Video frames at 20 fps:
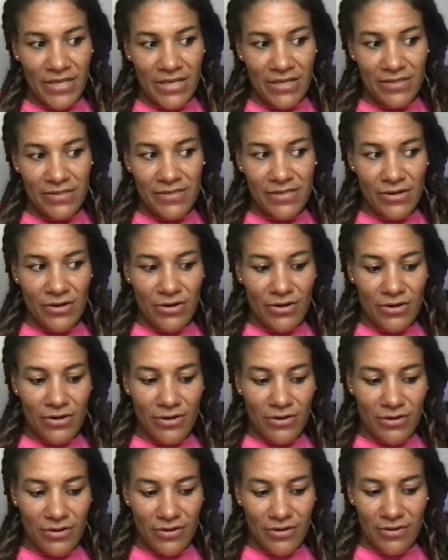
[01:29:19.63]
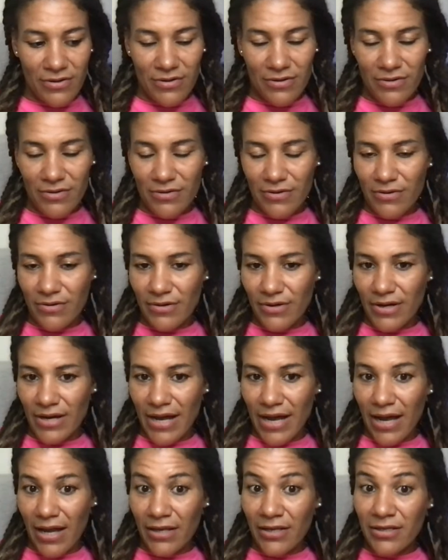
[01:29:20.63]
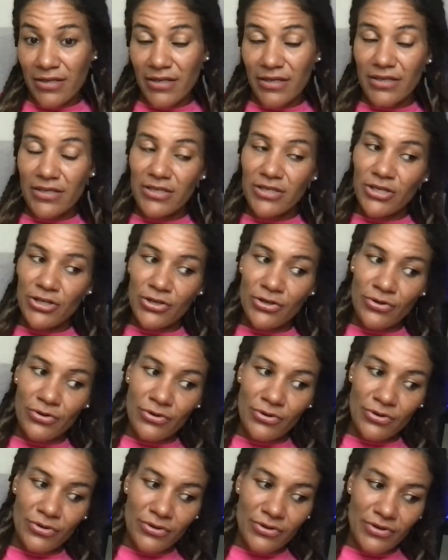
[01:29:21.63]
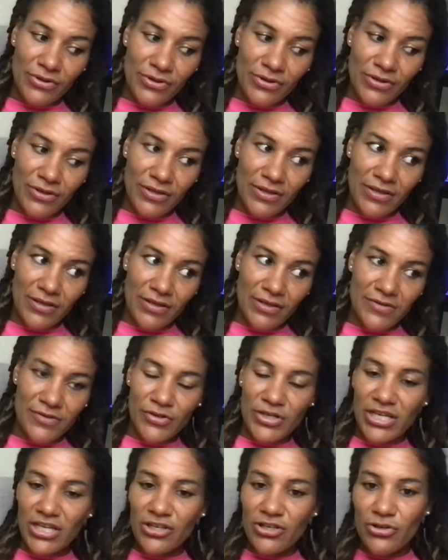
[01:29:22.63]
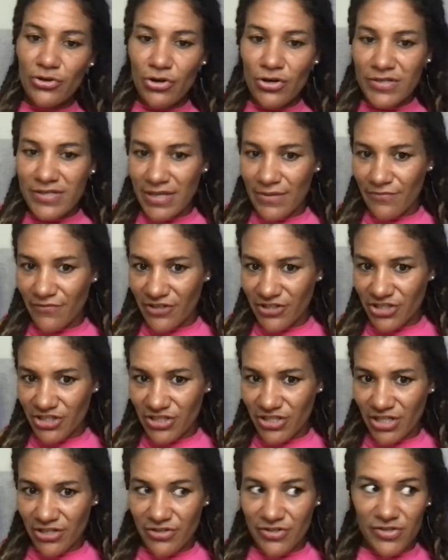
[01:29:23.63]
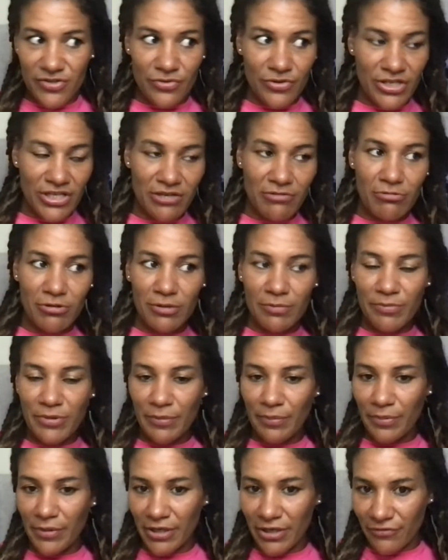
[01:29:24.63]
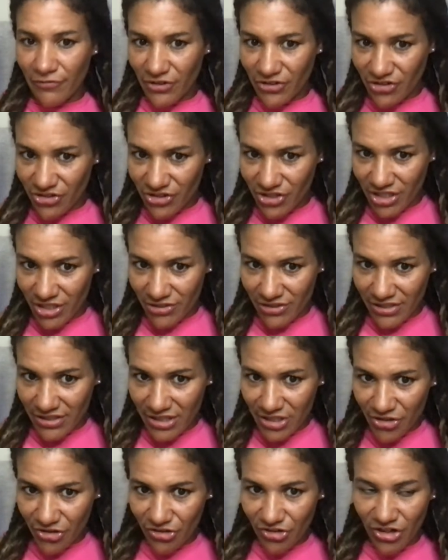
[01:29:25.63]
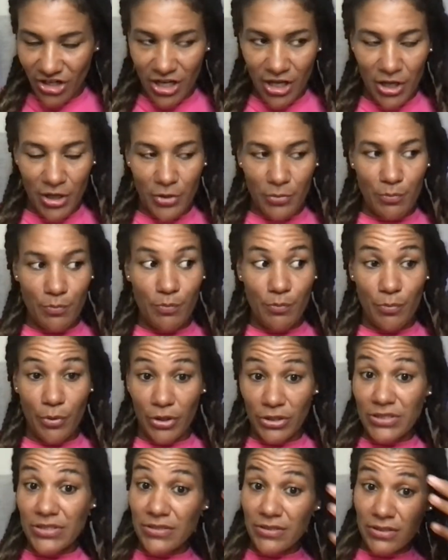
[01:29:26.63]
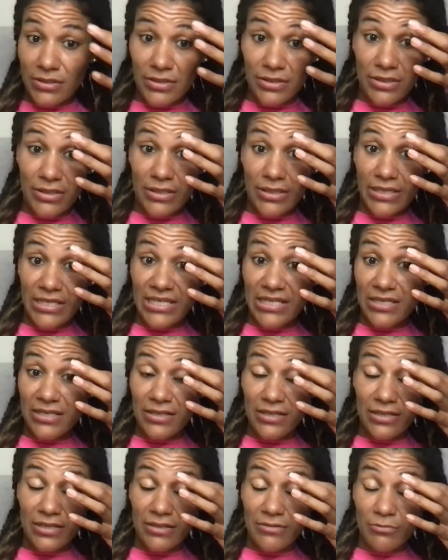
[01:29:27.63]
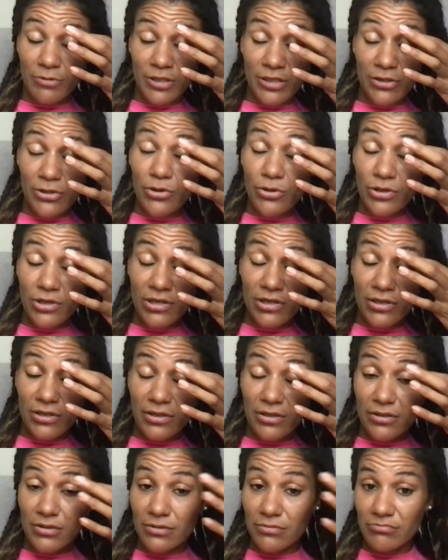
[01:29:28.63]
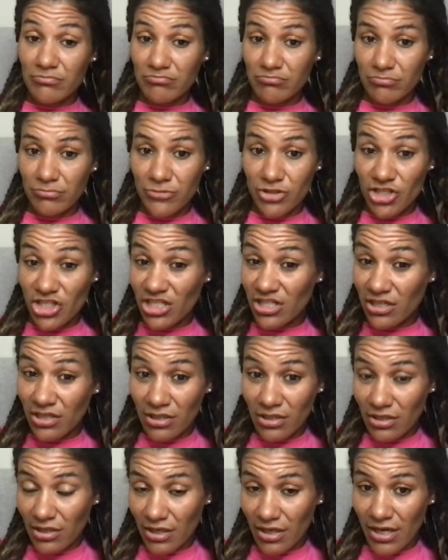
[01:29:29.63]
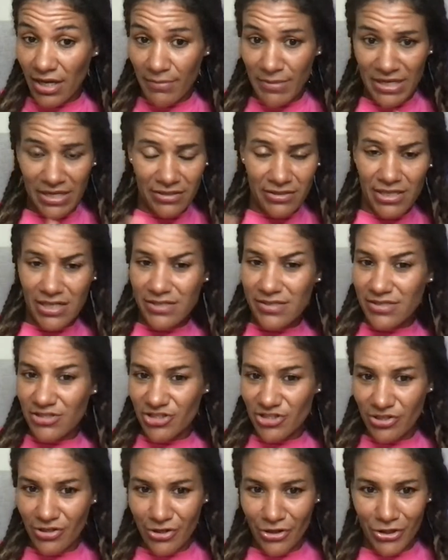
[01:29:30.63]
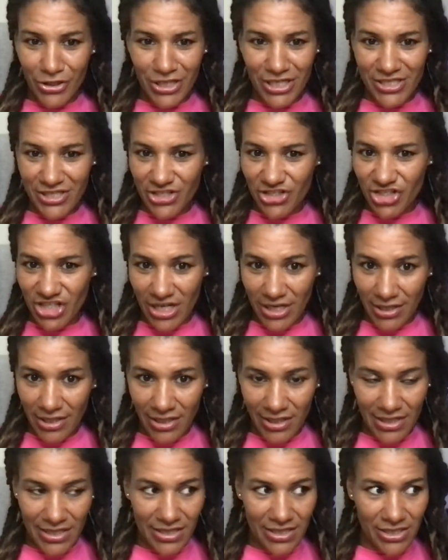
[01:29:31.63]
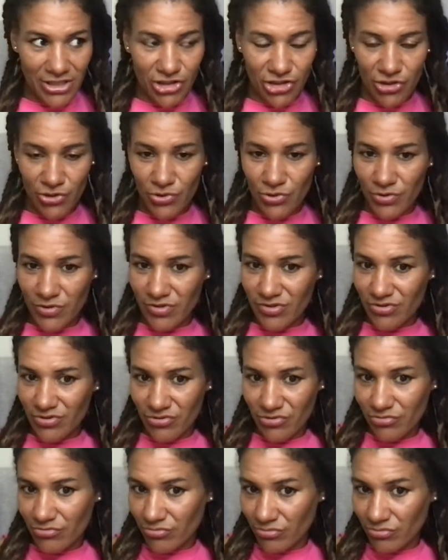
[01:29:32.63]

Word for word: so and you know so he knows i'm vegetarian so he will prepare vegetarian dish but he he will cook chicken i mean there's on his channel he shows